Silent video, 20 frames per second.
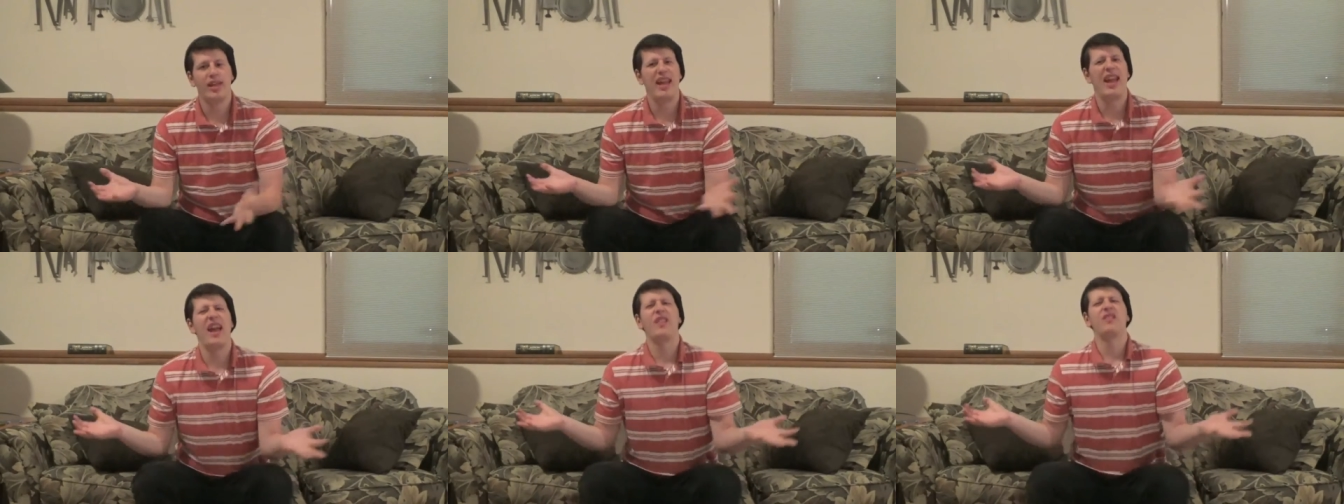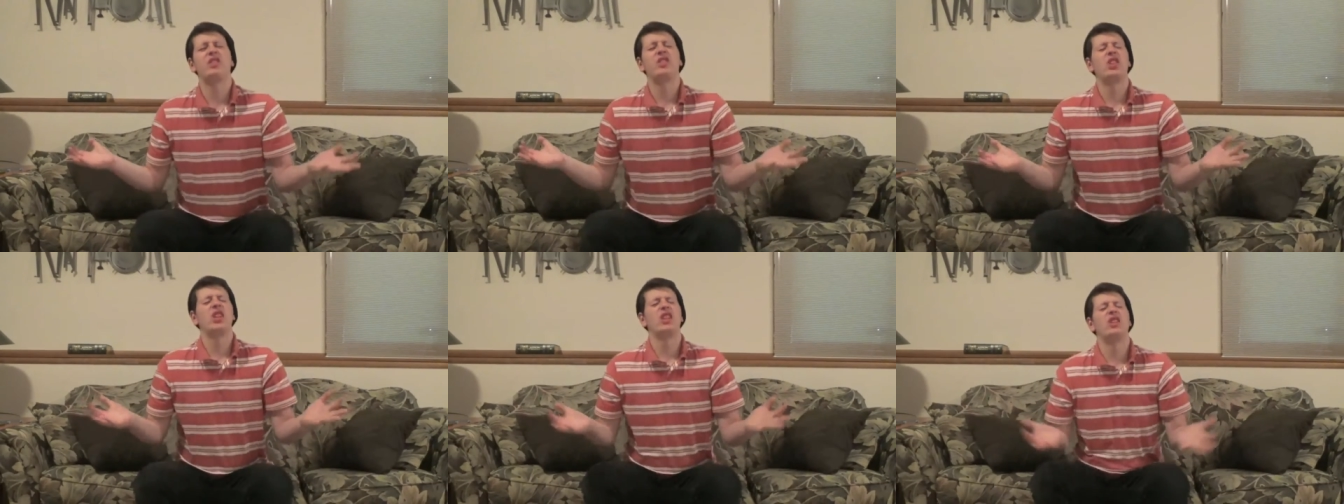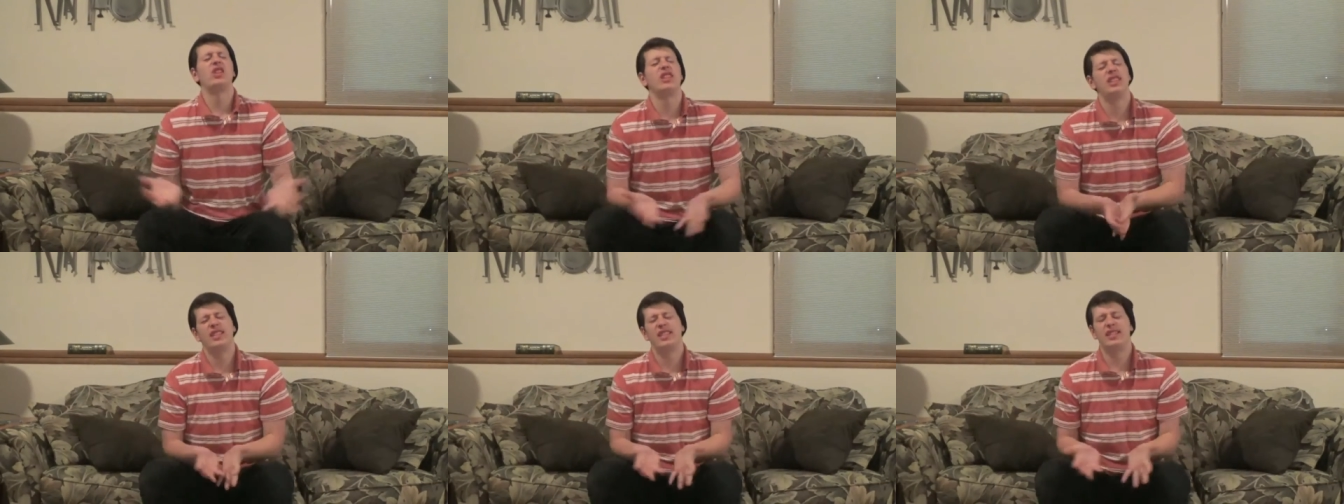have
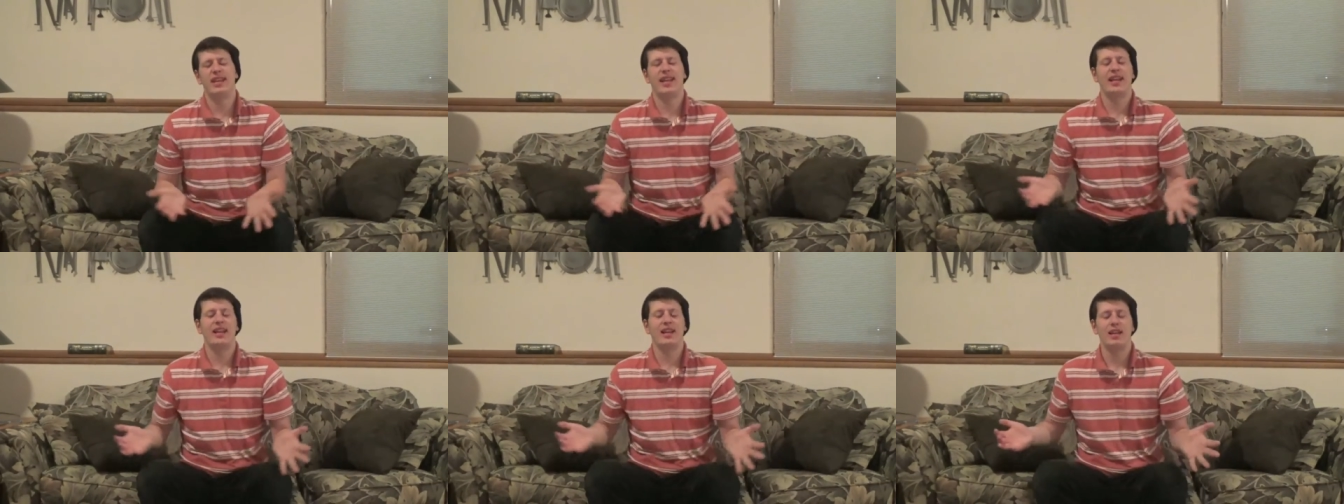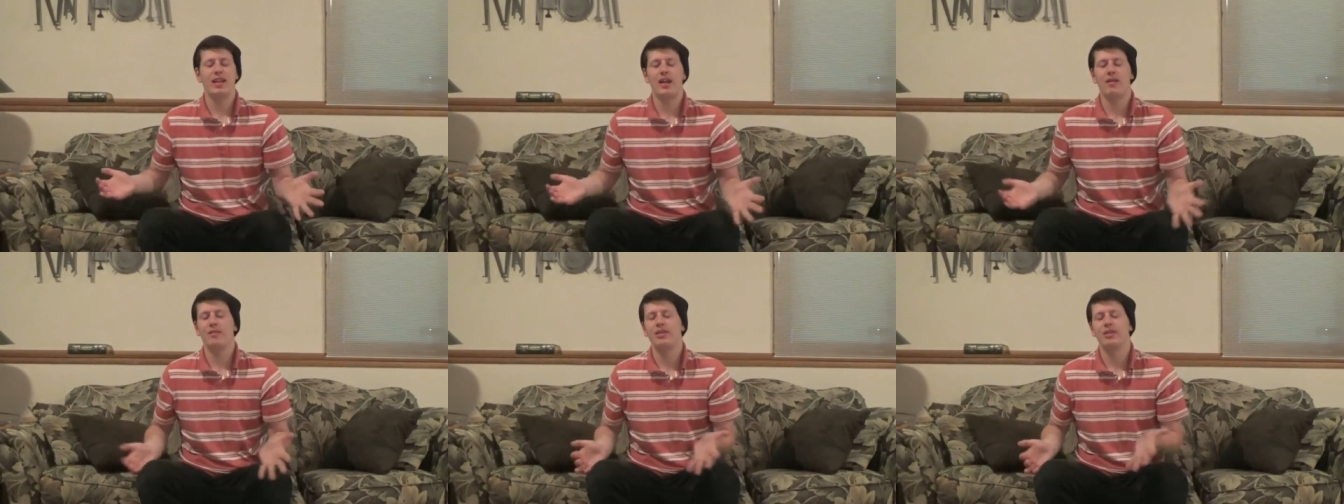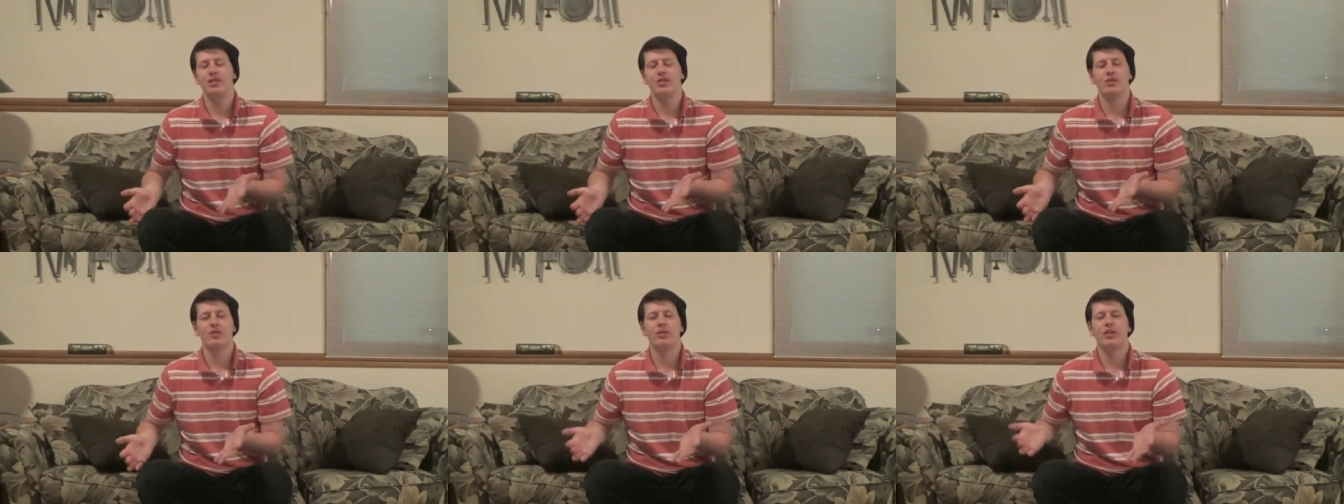such insane
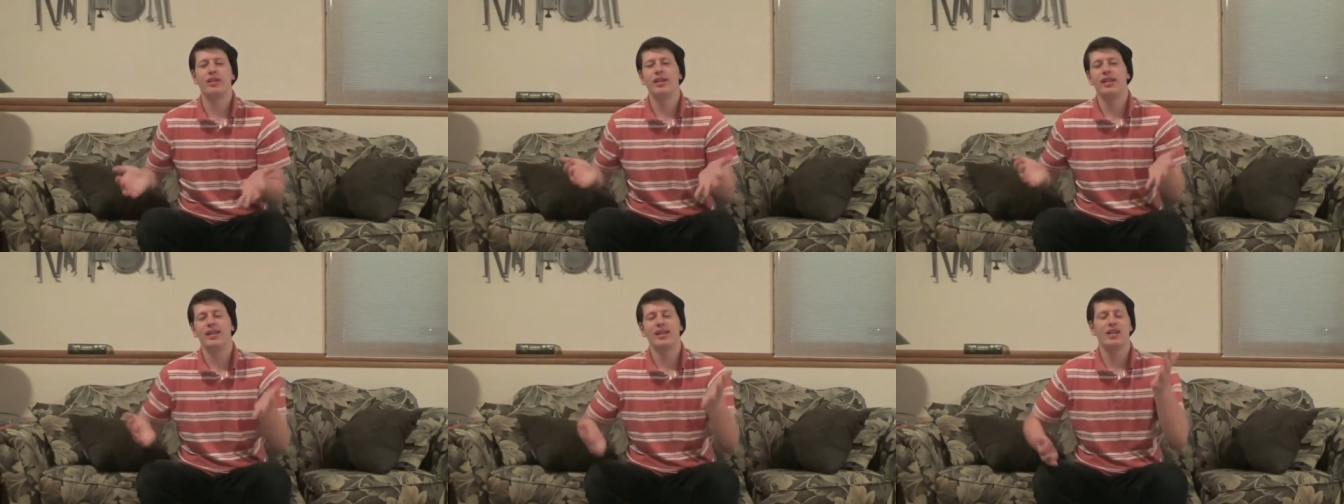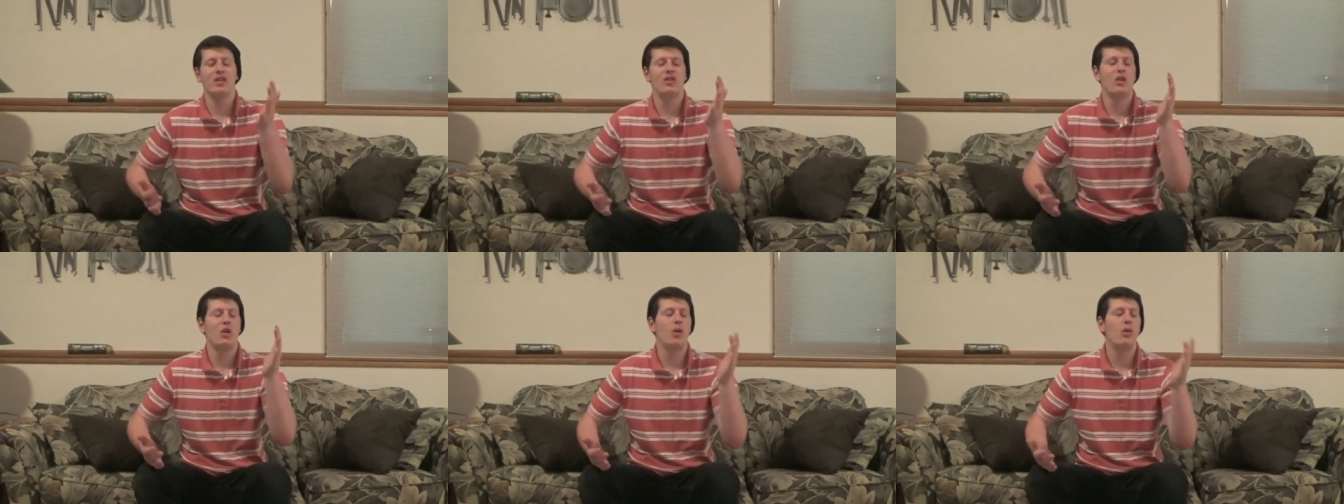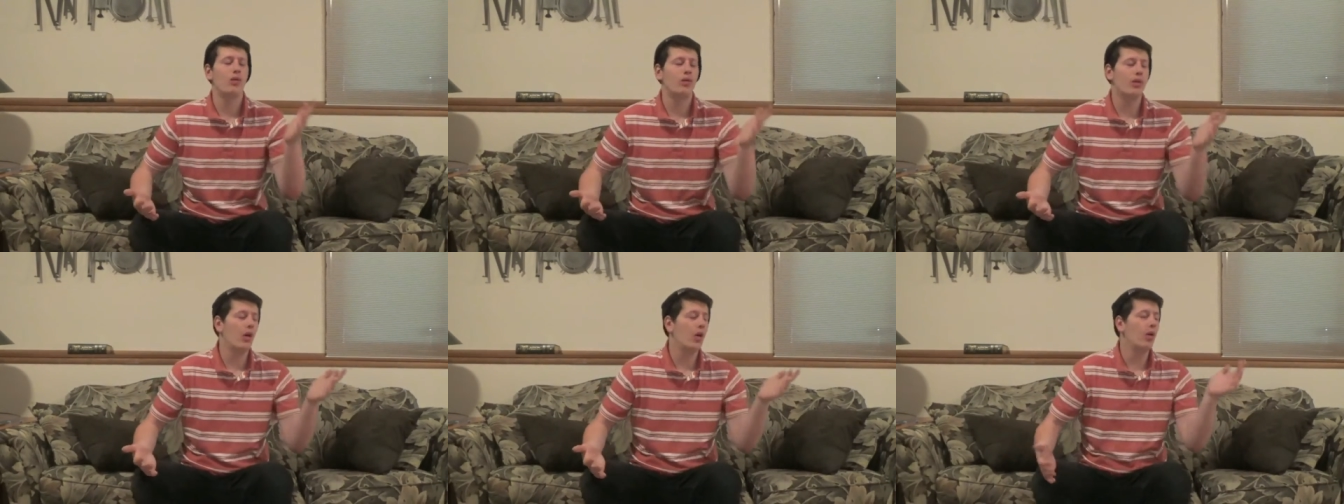chemistry, you
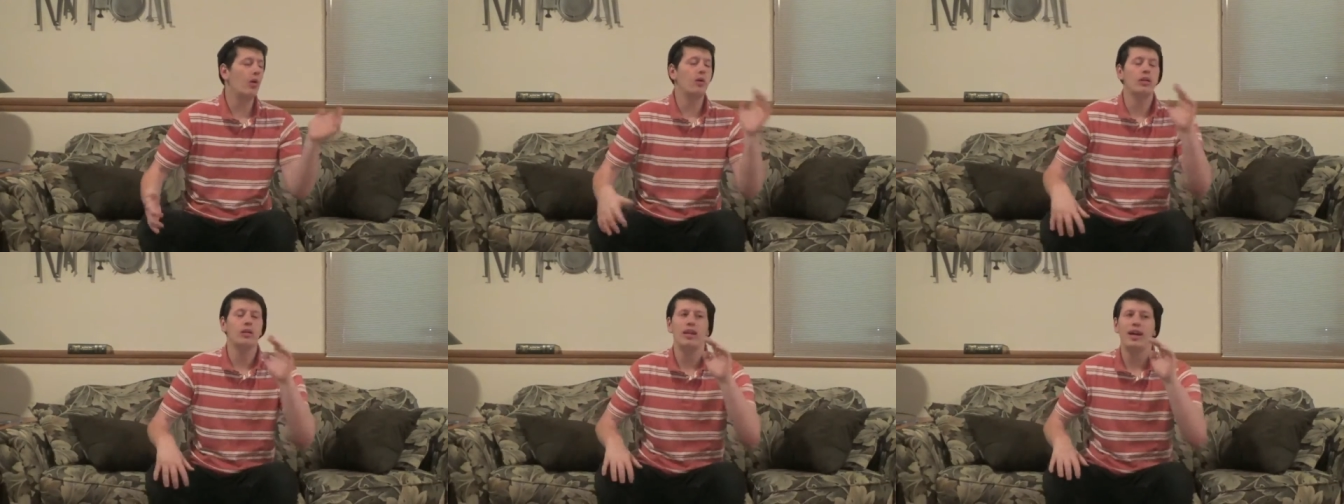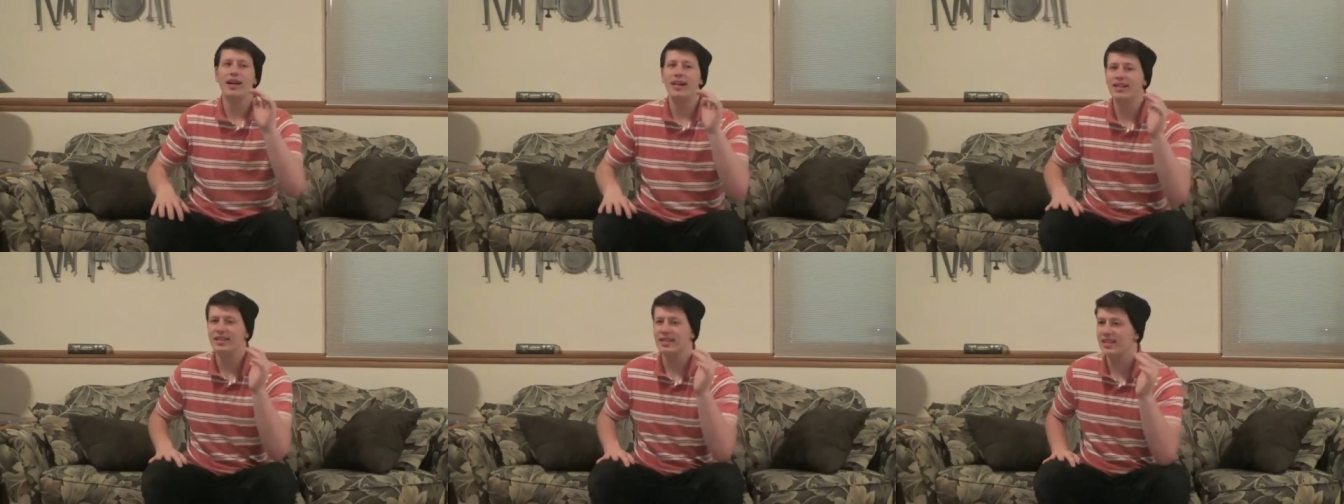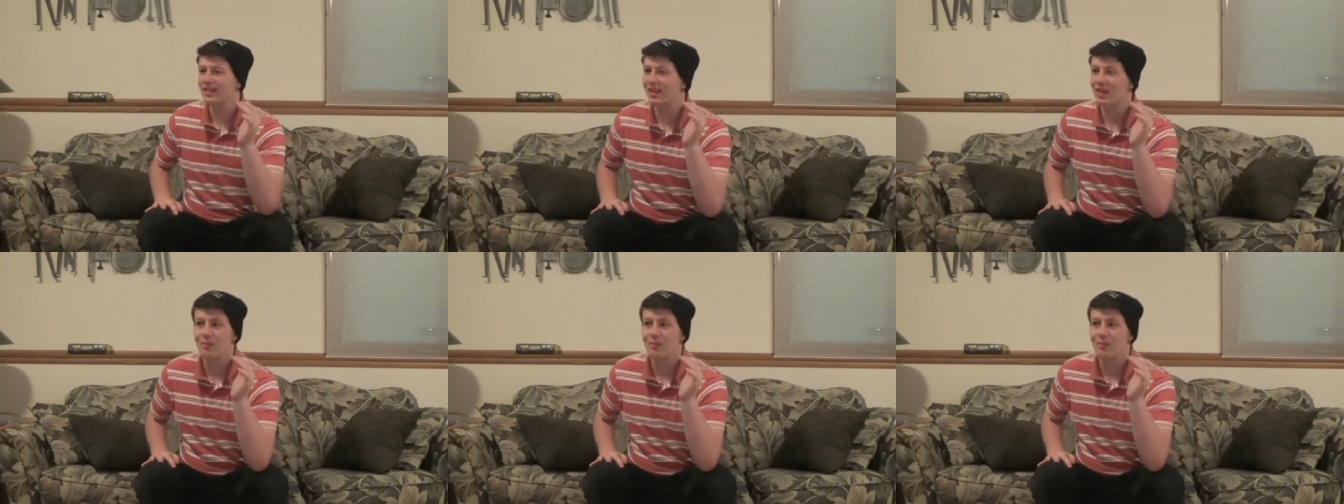know, the whole classic.